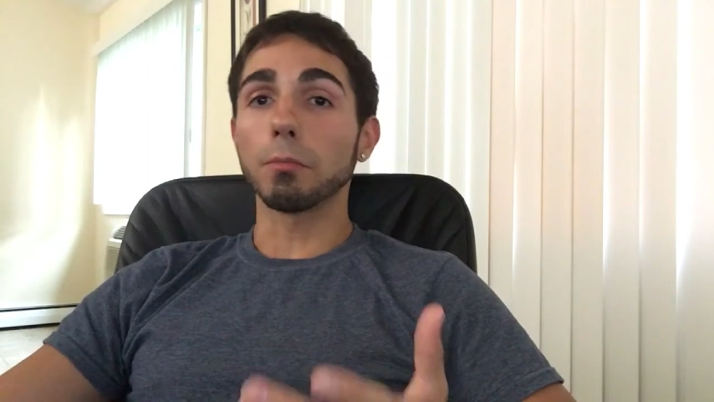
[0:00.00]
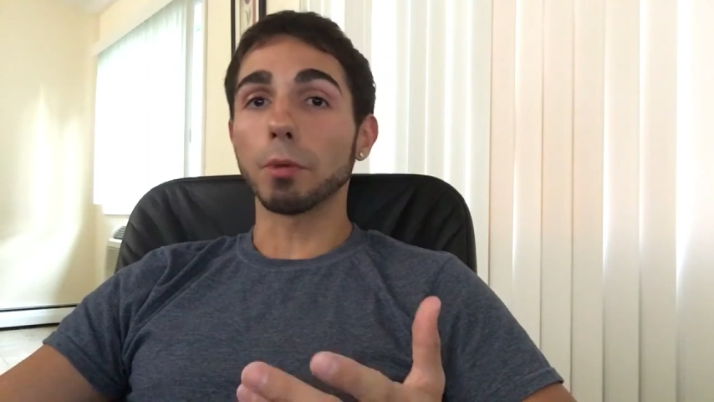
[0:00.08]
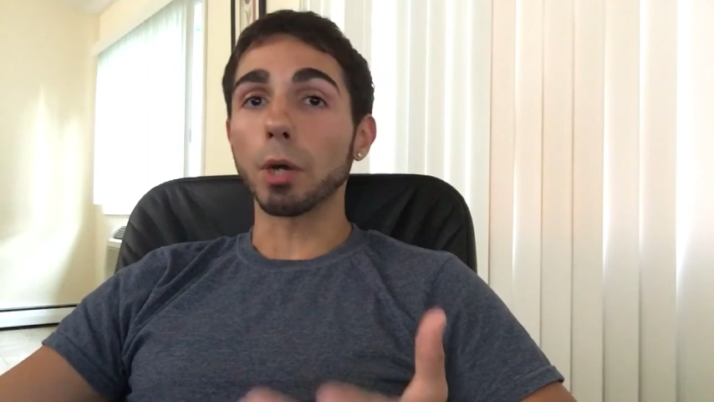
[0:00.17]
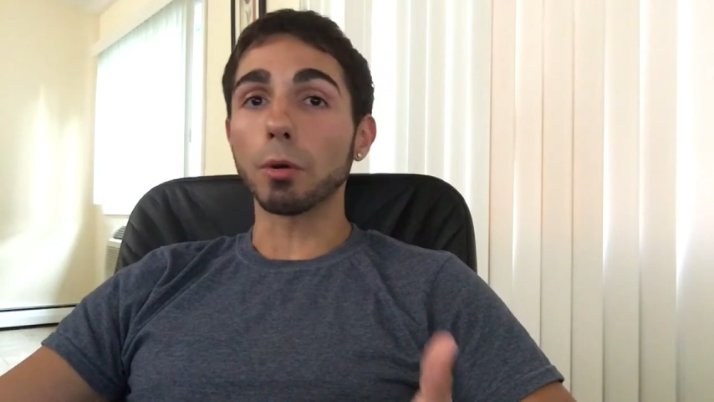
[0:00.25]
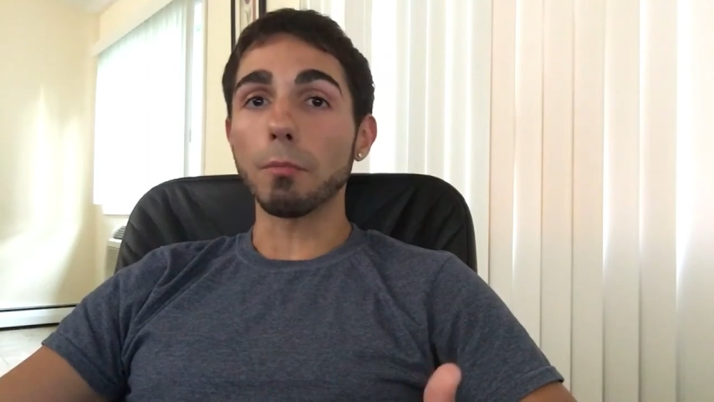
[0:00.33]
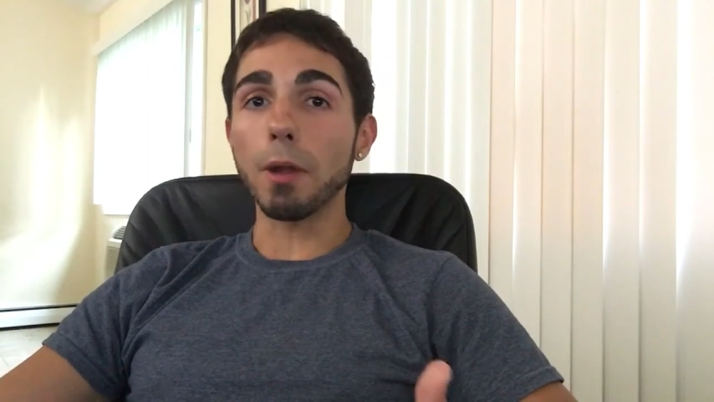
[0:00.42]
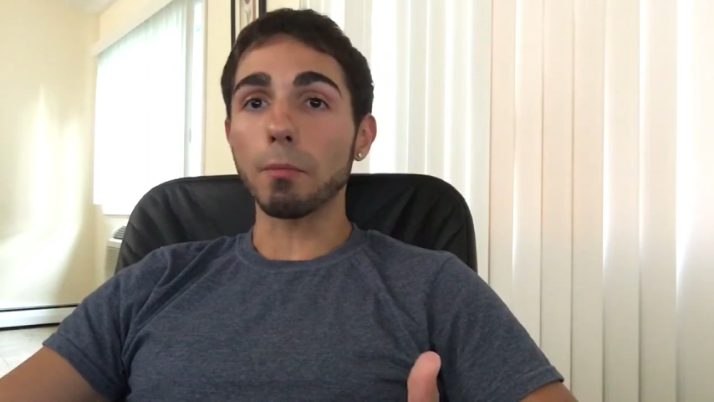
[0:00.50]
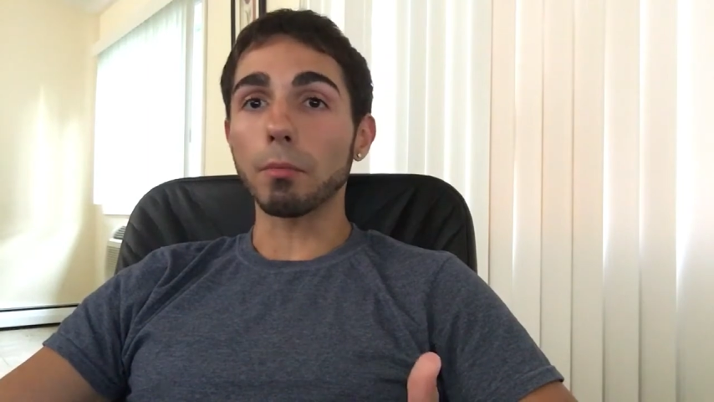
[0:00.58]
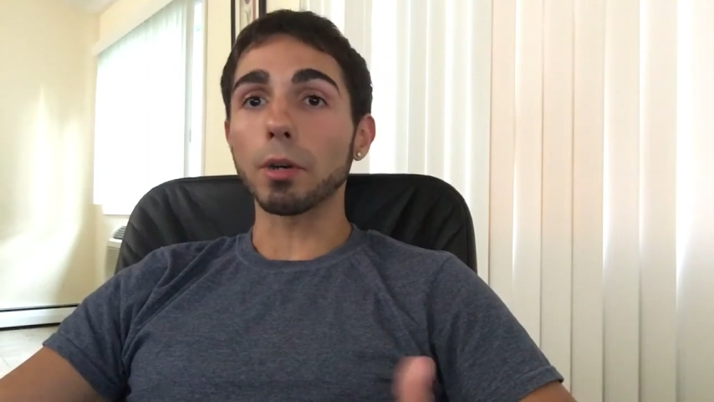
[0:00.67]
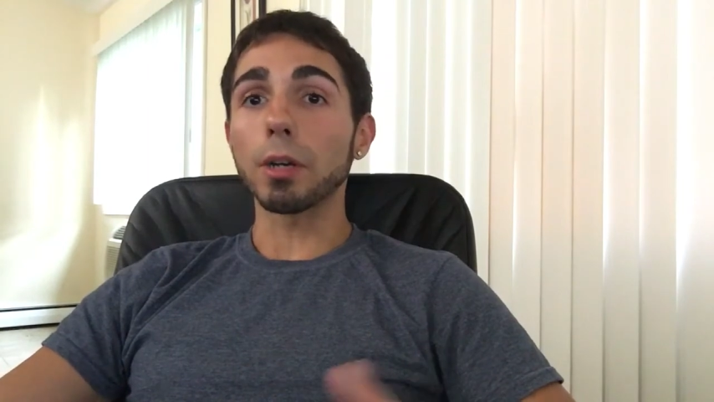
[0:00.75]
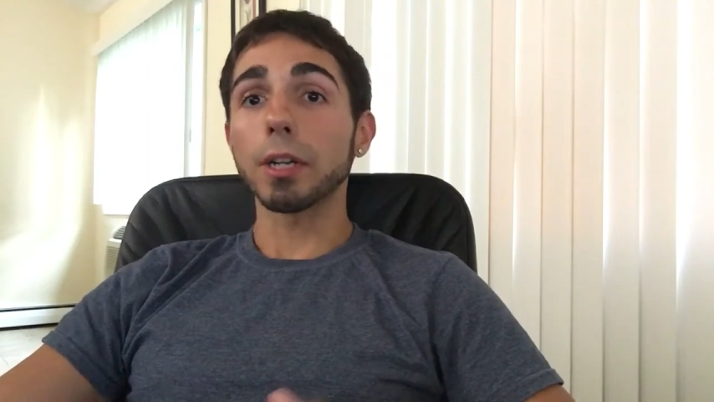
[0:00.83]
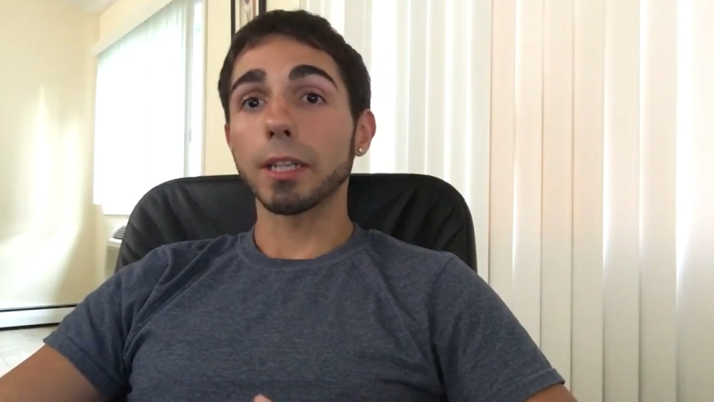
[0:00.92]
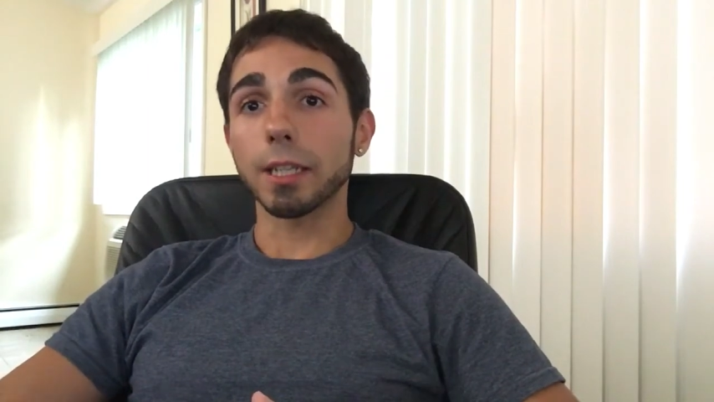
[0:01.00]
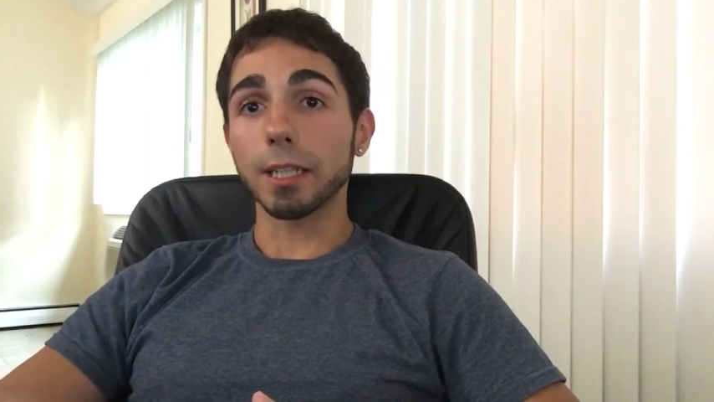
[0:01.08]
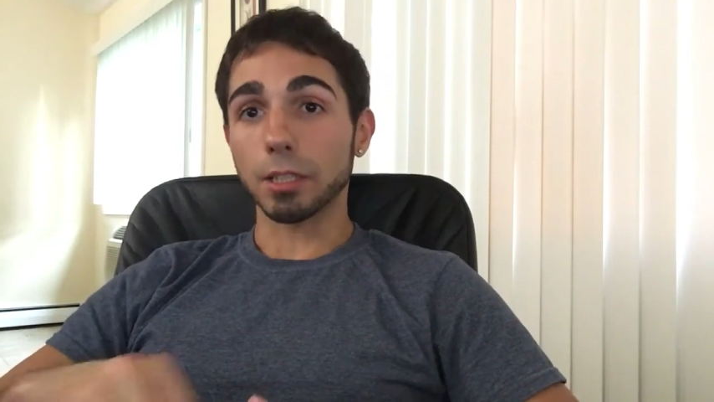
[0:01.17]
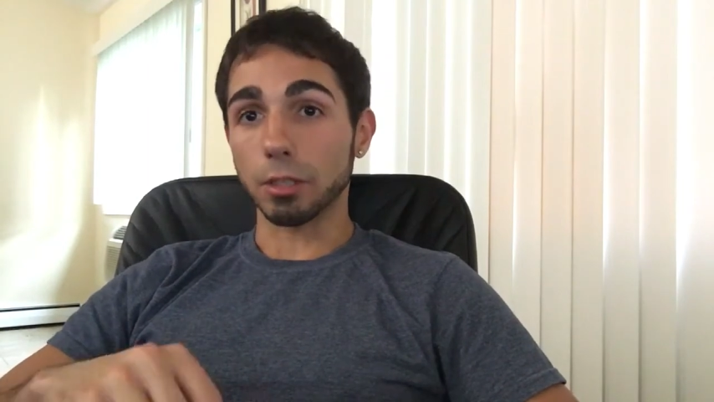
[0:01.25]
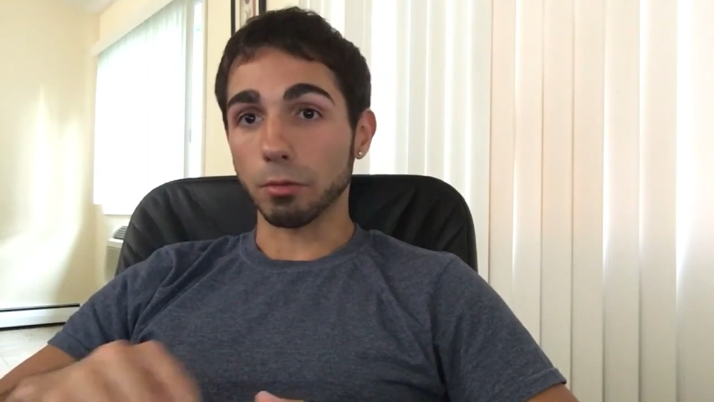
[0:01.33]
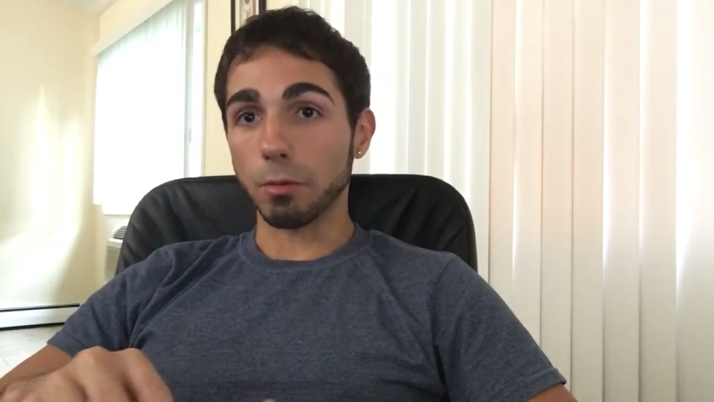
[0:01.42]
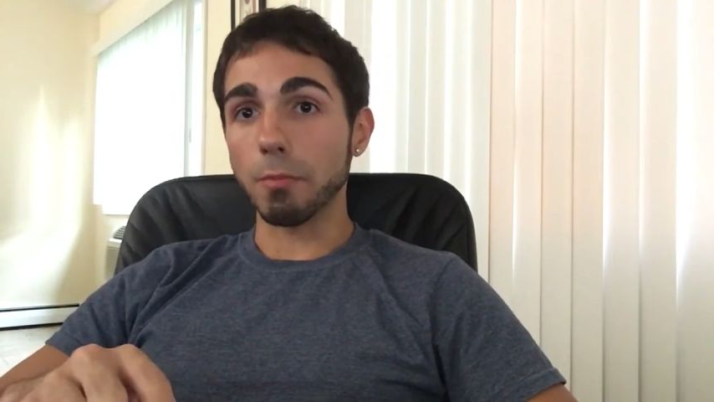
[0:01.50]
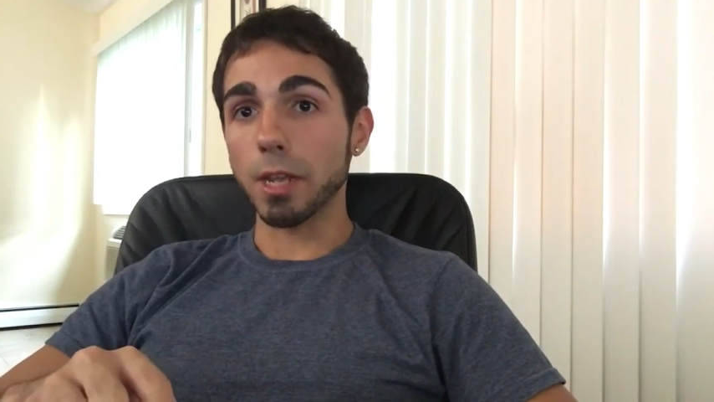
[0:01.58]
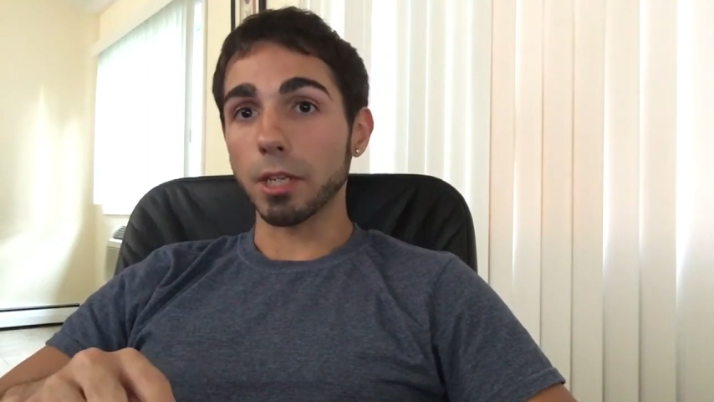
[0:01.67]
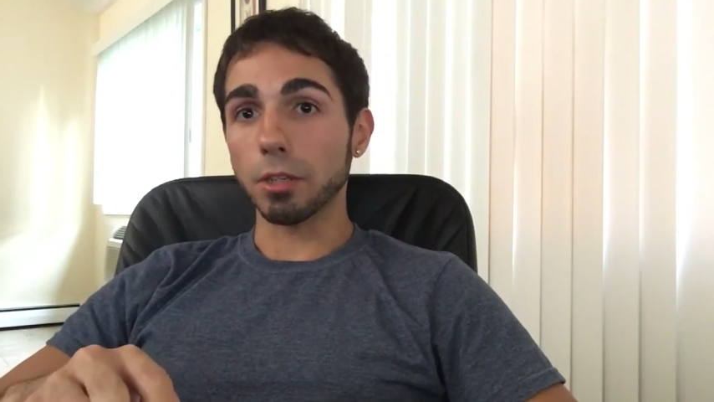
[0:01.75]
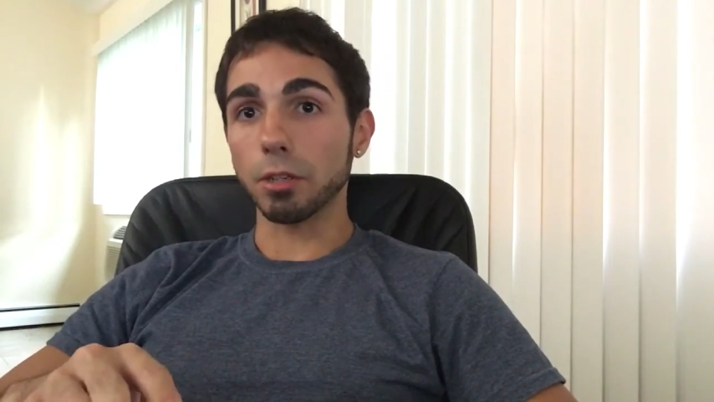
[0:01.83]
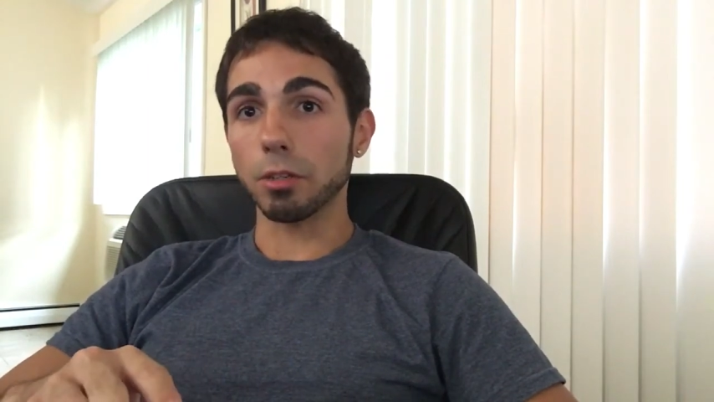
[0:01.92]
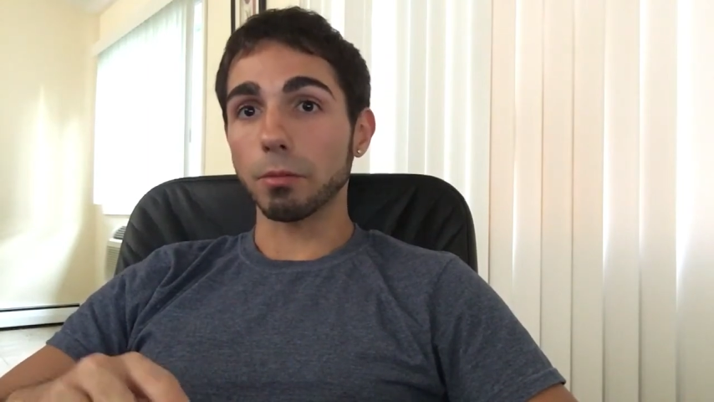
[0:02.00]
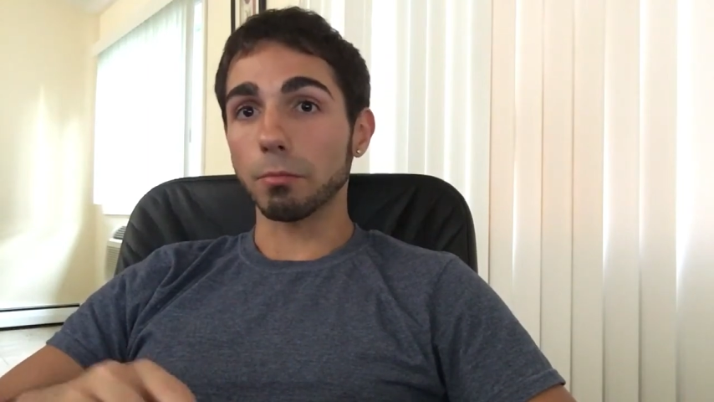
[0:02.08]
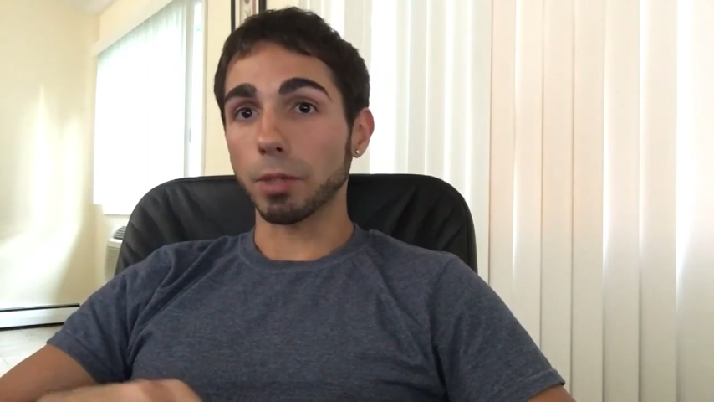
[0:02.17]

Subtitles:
But remember, it's the remainder,